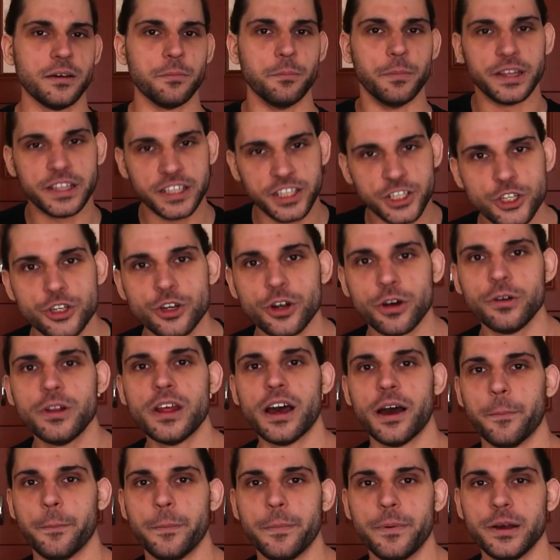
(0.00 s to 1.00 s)
But he showed
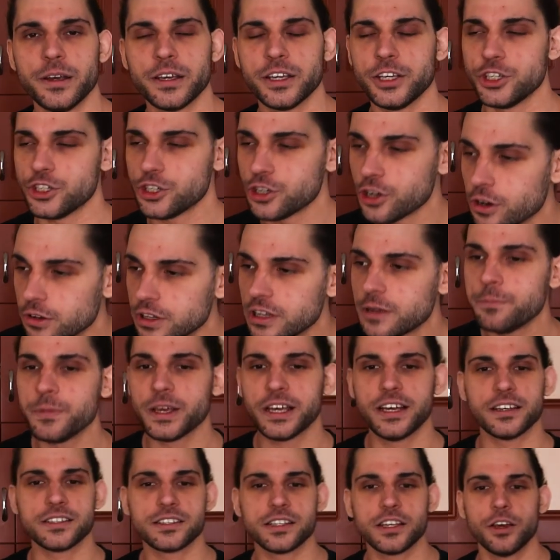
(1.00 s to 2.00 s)
up. He showed up
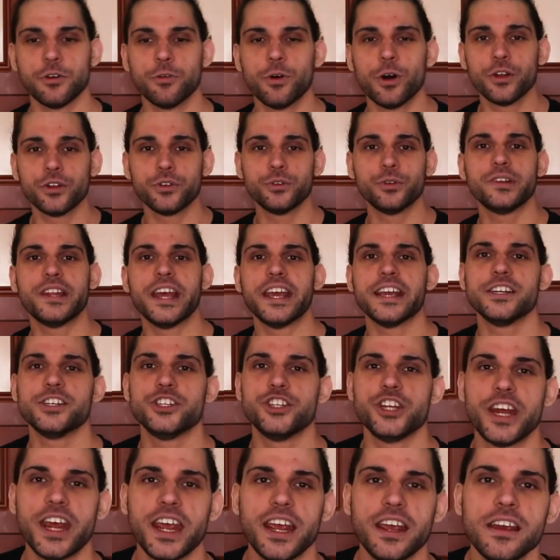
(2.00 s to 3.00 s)
because he wanted to thank
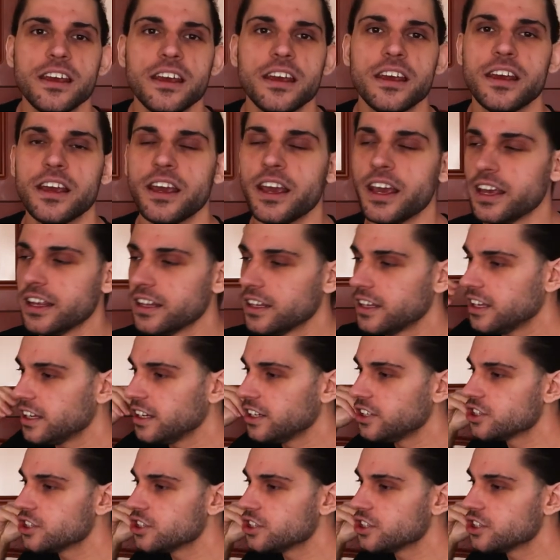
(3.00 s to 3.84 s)
Jay, and he